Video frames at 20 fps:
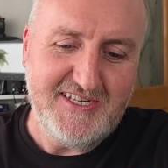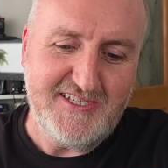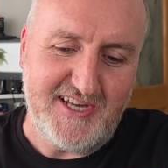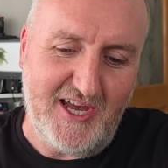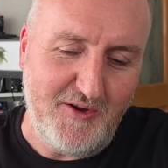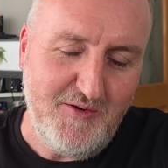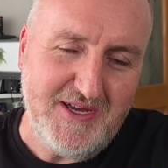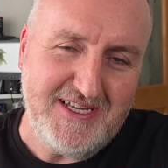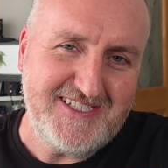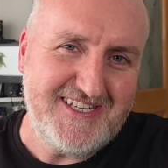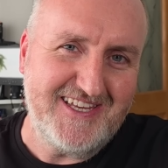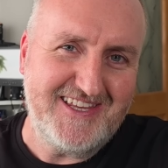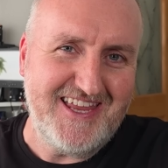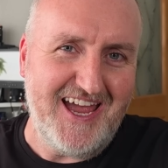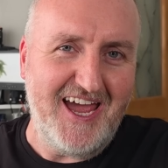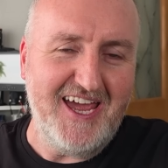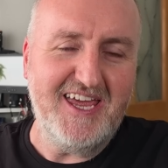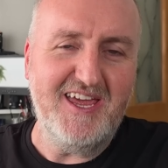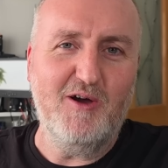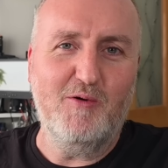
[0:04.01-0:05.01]
So
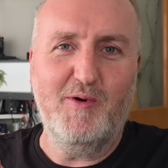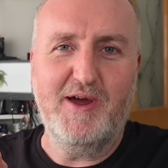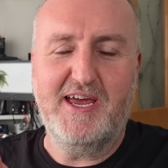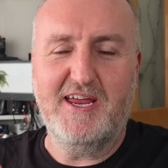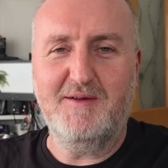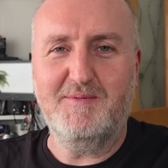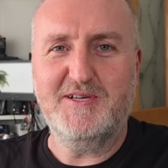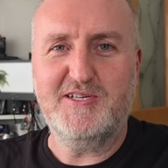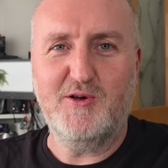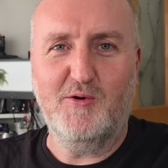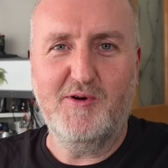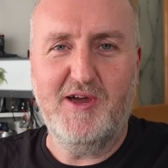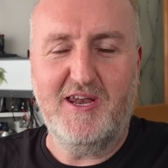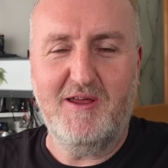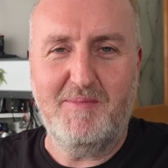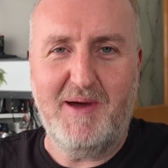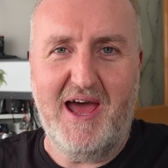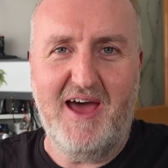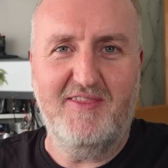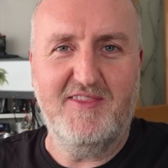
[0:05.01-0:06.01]
today we're going to be
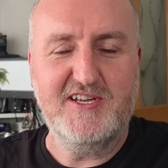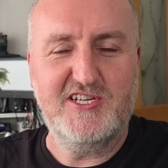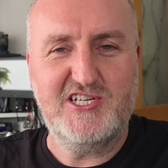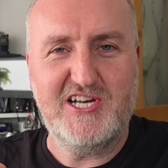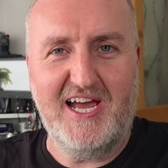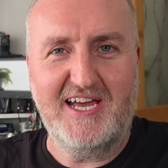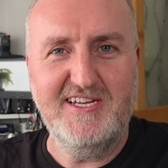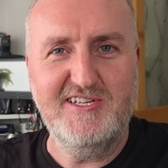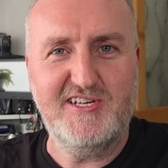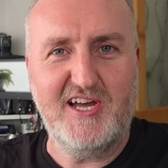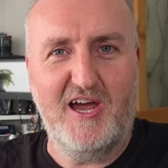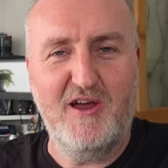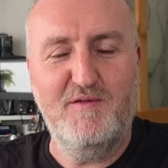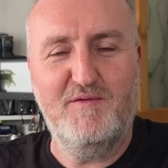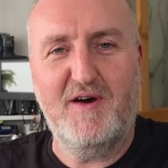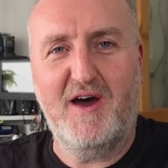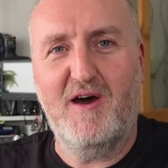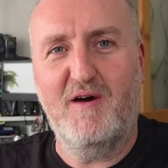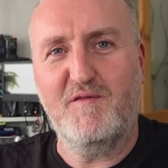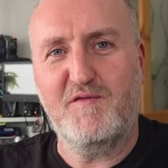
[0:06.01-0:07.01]
talking about the
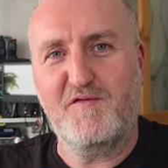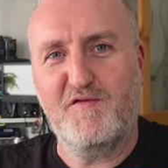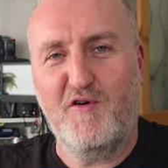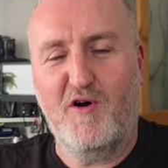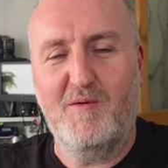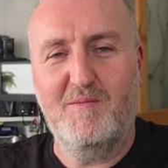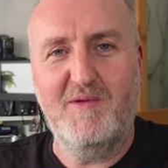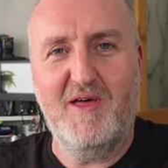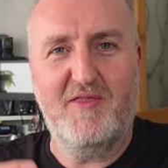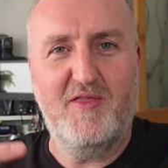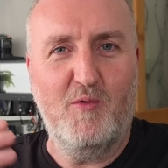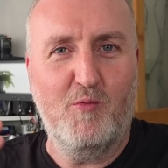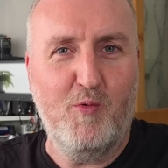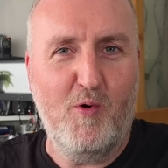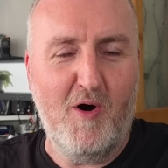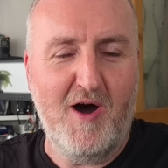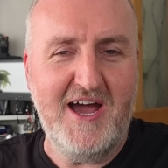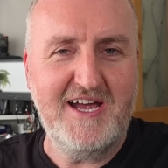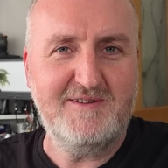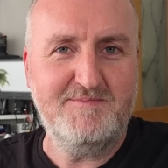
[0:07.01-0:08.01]
changeover from the
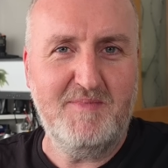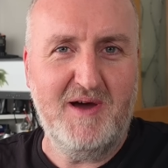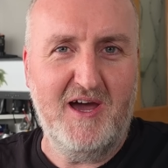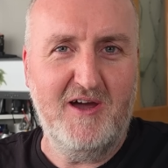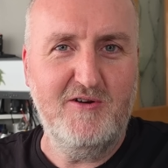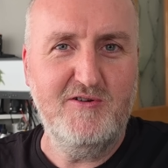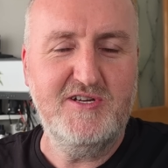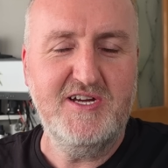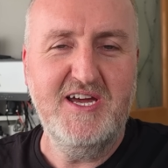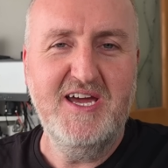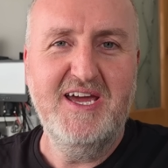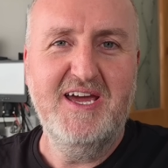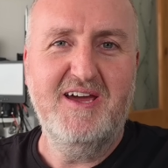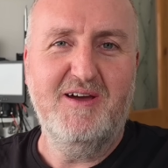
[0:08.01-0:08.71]
wide mode,